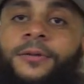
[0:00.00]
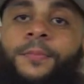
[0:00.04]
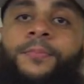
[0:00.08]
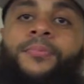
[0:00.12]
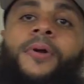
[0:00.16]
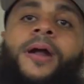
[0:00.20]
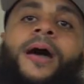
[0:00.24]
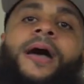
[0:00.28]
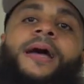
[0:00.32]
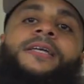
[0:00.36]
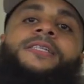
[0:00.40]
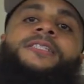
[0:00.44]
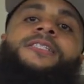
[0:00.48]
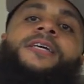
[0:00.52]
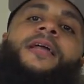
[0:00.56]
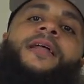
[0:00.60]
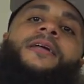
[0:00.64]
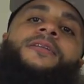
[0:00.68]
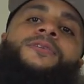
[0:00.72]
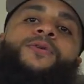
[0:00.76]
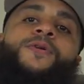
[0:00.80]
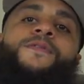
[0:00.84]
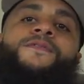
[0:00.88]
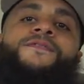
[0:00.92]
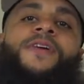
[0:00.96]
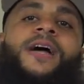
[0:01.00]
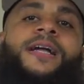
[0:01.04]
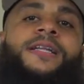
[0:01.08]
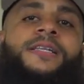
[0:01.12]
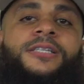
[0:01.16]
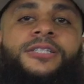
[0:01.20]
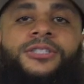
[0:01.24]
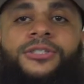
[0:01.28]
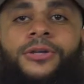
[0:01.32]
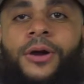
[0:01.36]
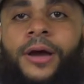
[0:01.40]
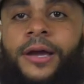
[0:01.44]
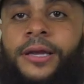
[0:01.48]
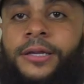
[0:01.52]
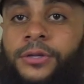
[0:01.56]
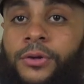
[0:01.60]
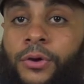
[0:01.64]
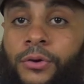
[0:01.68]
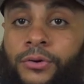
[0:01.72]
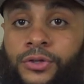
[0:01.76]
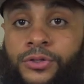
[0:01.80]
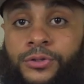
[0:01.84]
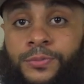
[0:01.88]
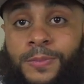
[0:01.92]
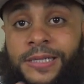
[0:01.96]
to Brian, shout out to Effectus. You already
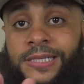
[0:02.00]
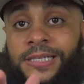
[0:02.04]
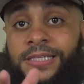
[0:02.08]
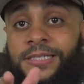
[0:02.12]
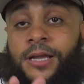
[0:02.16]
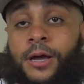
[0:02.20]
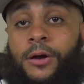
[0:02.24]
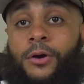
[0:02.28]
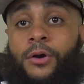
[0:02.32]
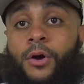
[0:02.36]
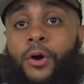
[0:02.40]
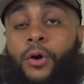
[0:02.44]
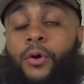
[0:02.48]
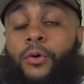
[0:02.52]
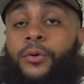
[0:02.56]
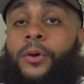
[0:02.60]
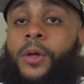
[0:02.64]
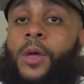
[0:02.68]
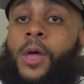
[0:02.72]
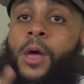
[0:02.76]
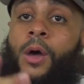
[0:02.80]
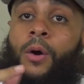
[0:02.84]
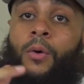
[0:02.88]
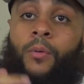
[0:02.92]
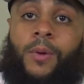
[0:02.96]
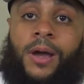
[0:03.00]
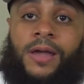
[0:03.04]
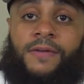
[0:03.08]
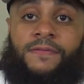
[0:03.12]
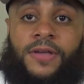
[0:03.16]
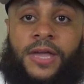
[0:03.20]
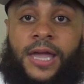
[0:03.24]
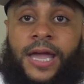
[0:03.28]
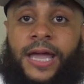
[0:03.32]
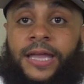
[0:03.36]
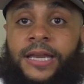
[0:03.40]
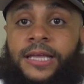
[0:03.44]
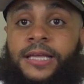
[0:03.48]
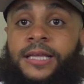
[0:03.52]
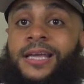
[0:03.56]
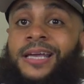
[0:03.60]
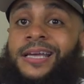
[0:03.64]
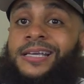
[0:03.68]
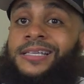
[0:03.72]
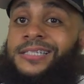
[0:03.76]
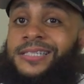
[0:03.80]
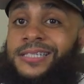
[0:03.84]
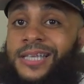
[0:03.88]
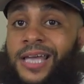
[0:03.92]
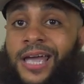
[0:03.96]
know, use my discount code WAVY80,
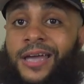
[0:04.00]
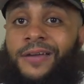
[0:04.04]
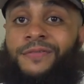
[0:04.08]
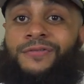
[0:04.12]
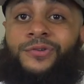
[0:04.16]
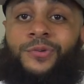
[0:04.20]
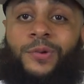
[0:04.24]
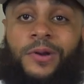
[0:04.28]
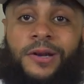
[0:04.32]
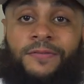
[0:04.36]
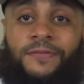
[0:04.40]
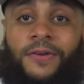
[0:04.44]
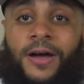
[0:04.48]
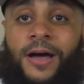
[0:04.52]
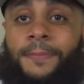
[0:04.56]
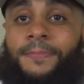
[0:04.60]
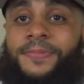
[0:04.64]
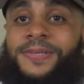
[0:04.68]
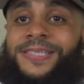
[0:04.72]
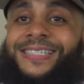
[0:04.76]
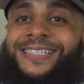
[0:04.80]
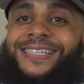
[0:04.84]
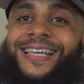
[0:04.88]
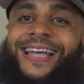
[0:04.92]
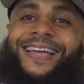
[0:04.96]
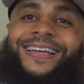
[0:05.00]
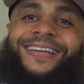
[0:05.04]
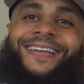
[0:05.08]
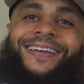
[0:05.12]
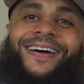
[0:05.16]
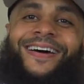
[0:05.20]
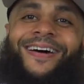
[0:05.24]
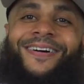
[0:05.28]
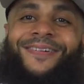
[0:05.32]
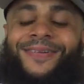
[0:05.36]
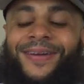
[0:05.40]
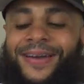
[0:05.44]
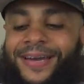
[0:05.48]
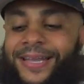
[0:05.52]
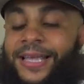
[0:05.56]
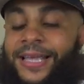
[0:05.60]
save 25%. Y'all ready?